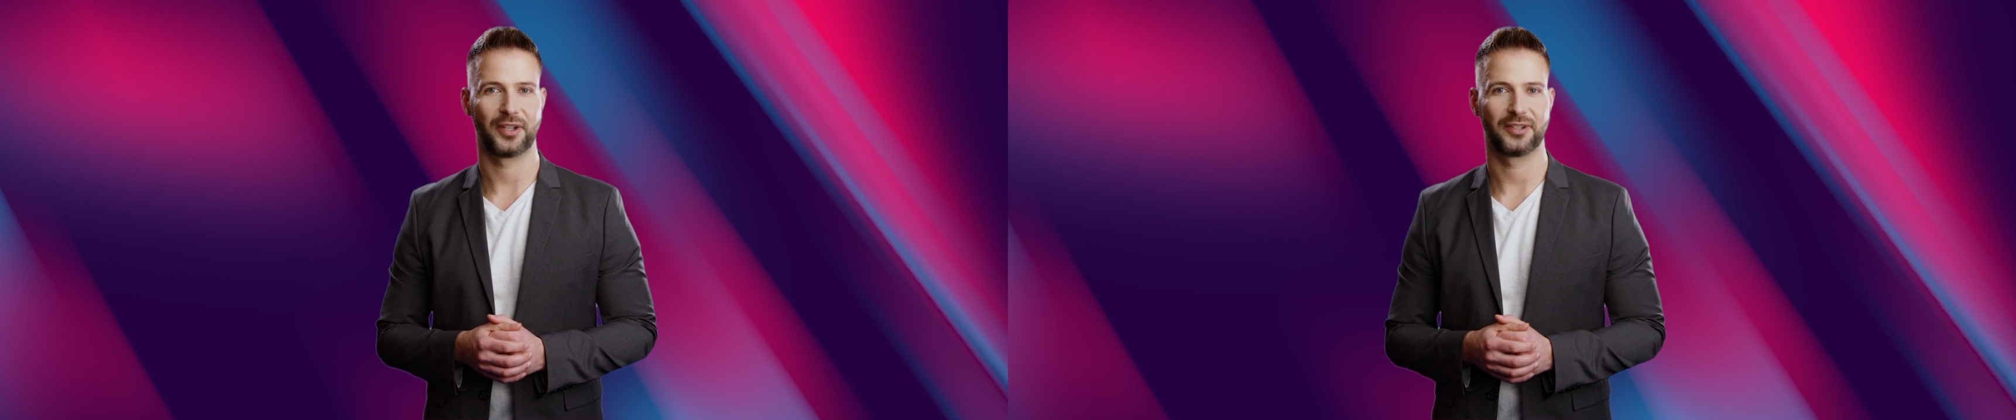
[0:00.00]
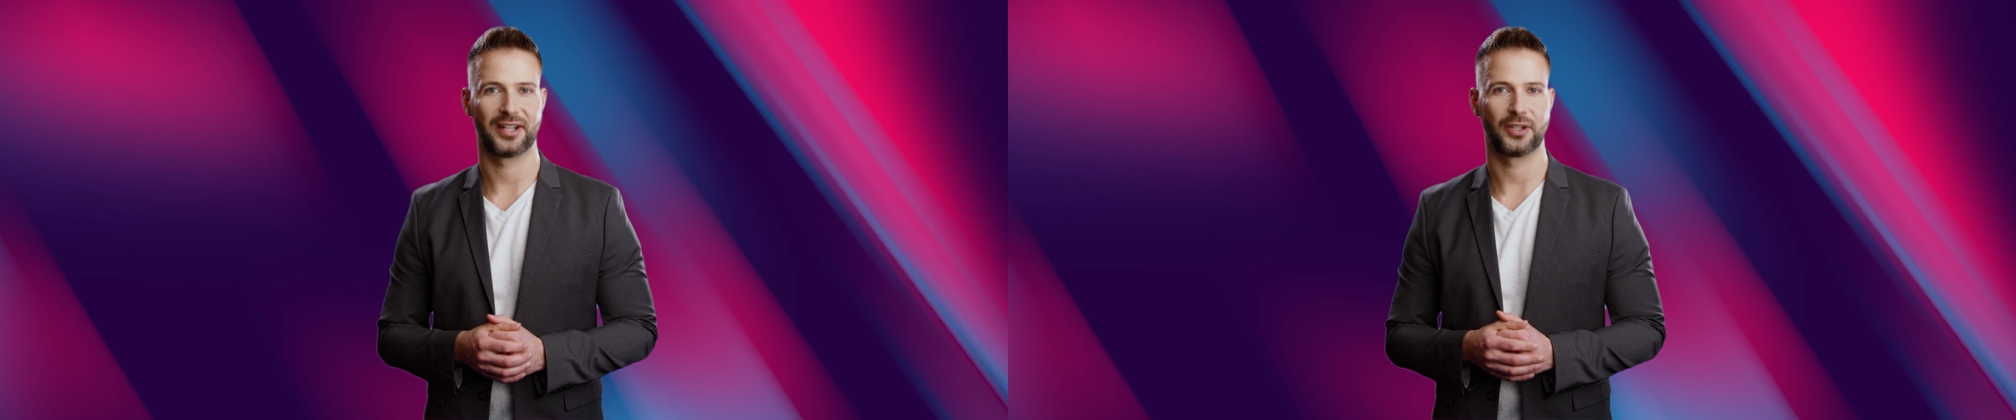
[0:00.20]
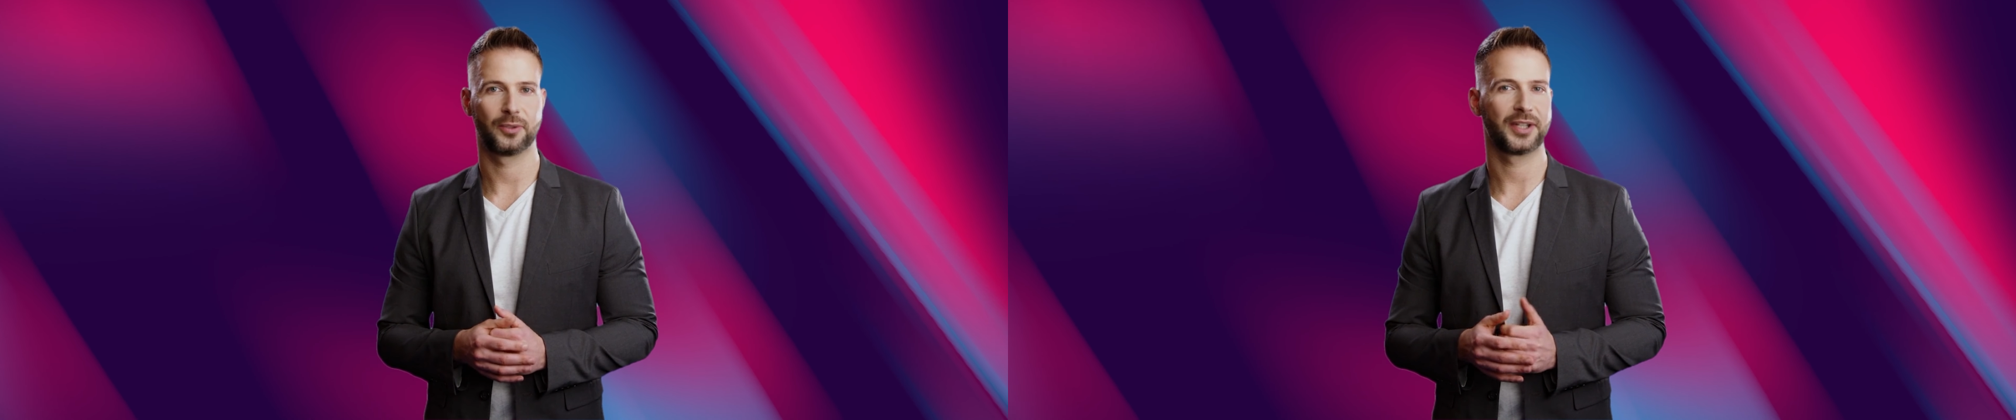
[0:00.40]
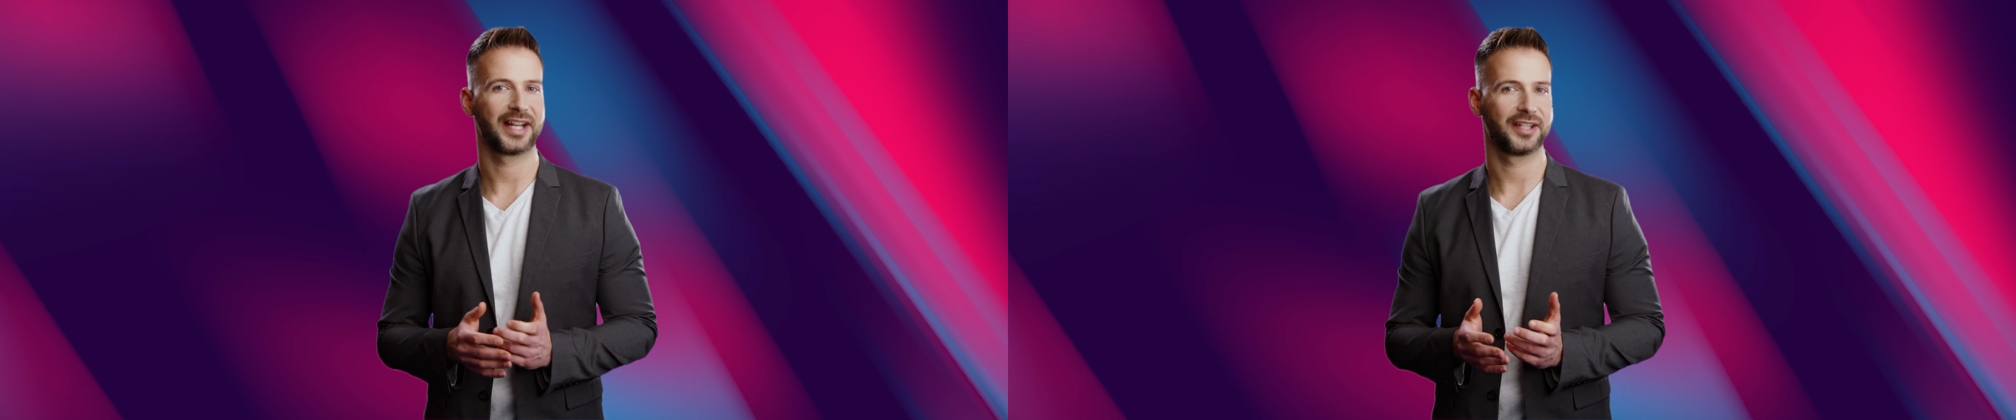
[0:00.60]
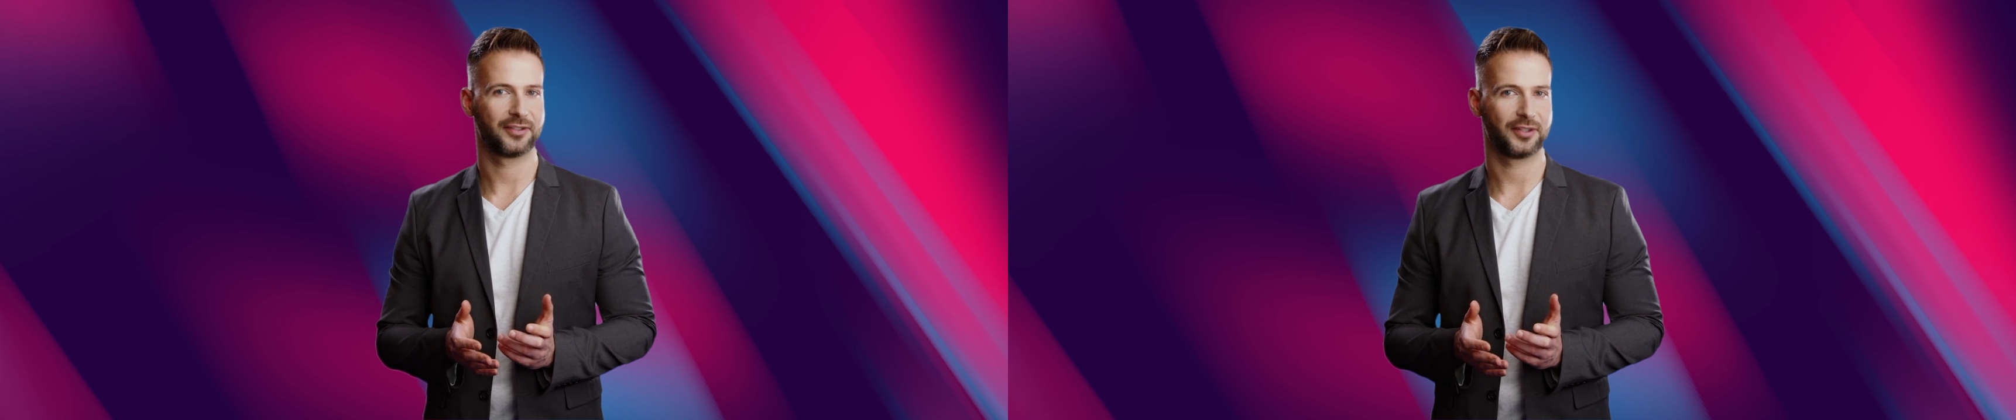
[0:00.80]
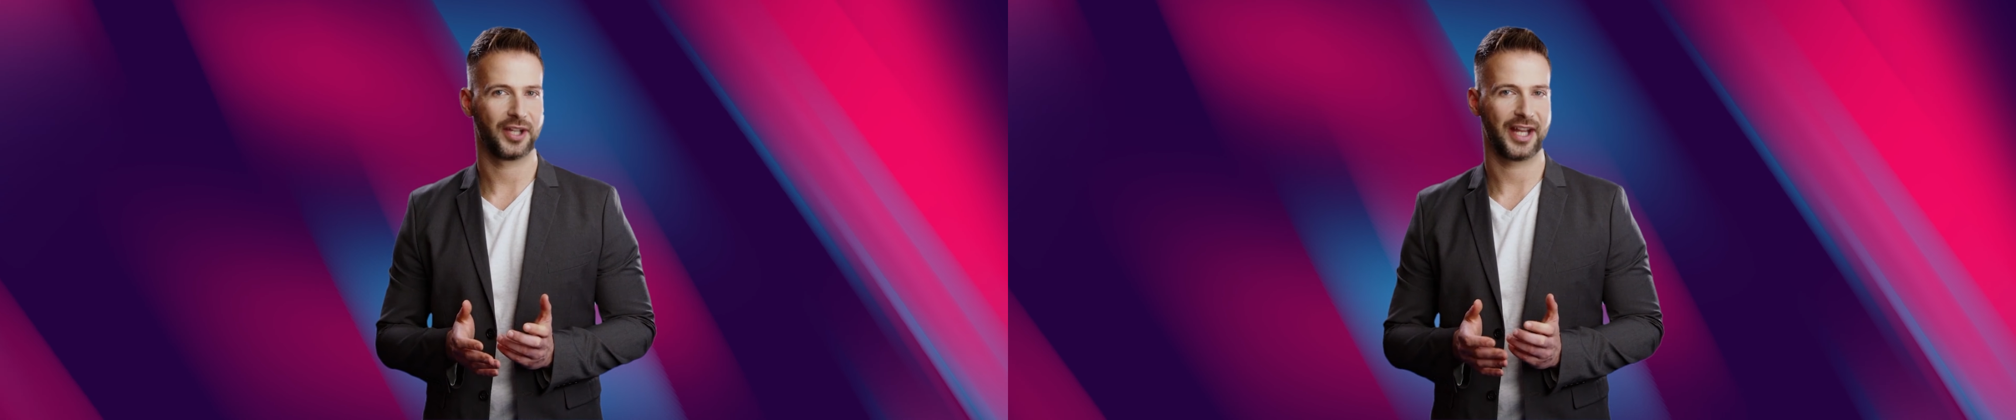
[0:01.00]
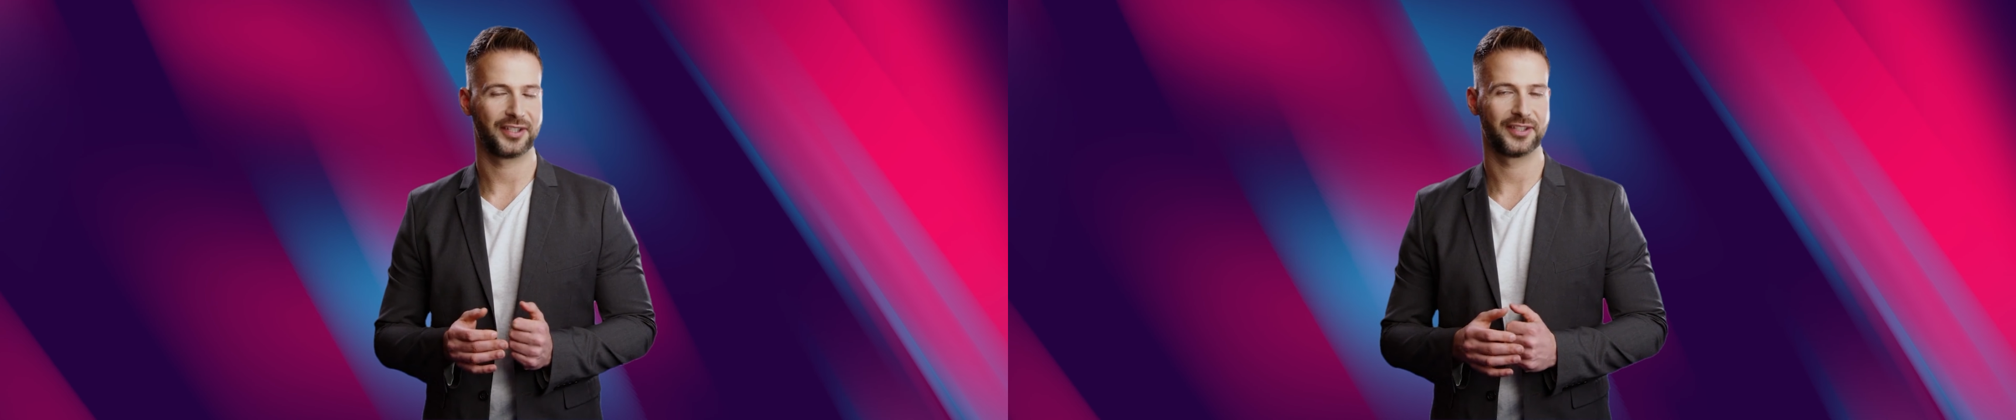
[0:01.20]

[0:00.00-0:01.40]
Thank you again, and I'll